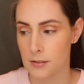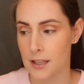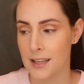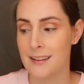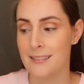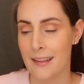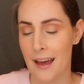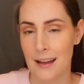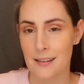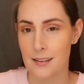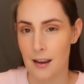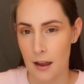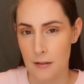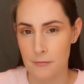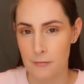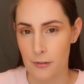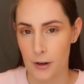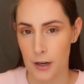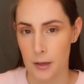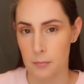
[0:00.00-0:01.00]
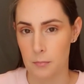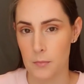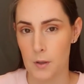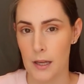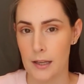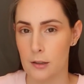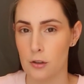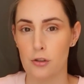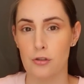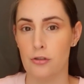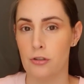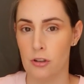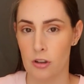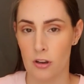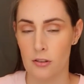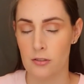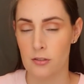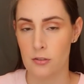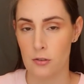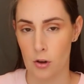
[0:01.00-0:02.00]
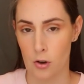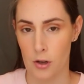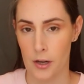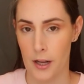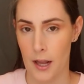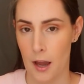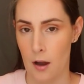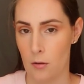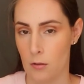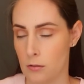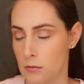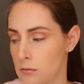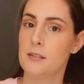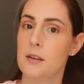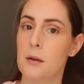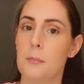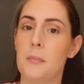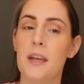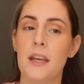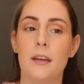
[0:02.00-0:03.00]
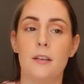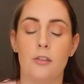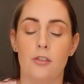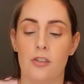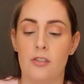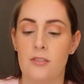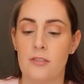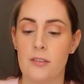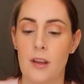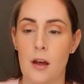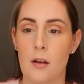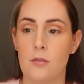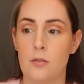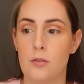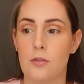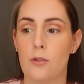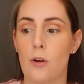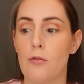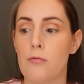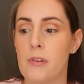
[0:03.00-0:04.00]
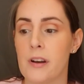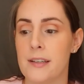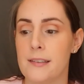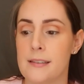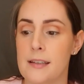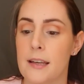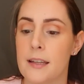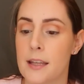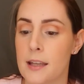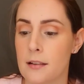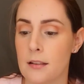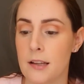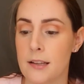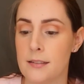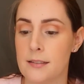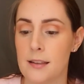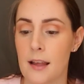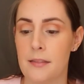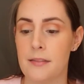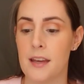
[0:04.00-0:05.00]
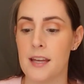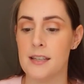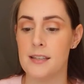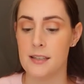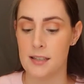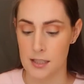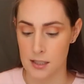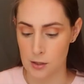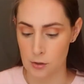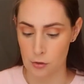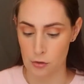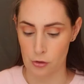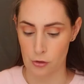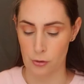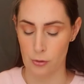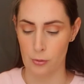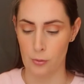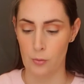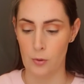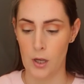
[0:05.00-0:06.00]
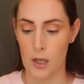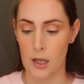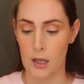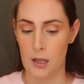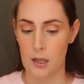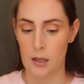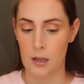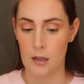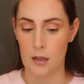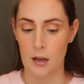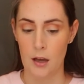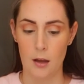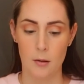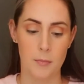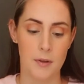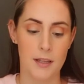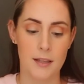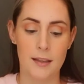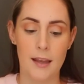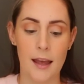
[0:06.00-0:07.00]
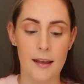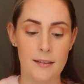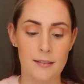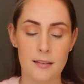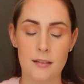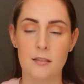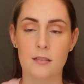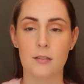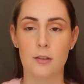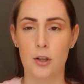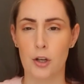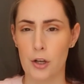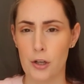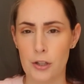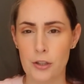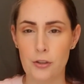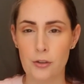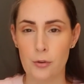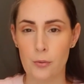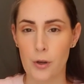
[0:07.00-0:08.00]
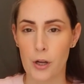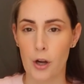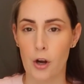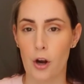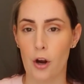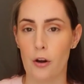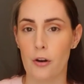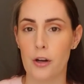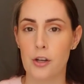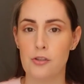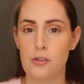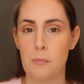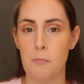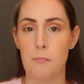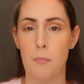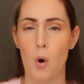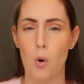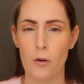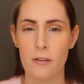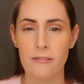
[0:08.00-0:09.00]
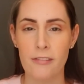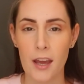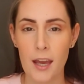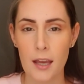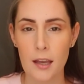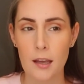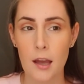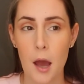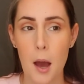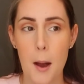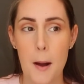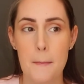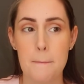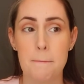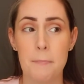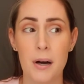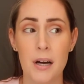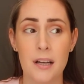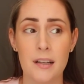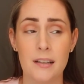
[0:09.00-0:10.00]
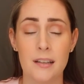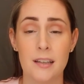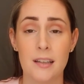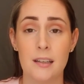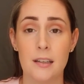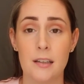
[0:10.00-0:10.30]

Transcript: in that time frame like you're just starting out to me it just sounds so ridiculous that they teach you i mean yes it's good to encourage and motivate but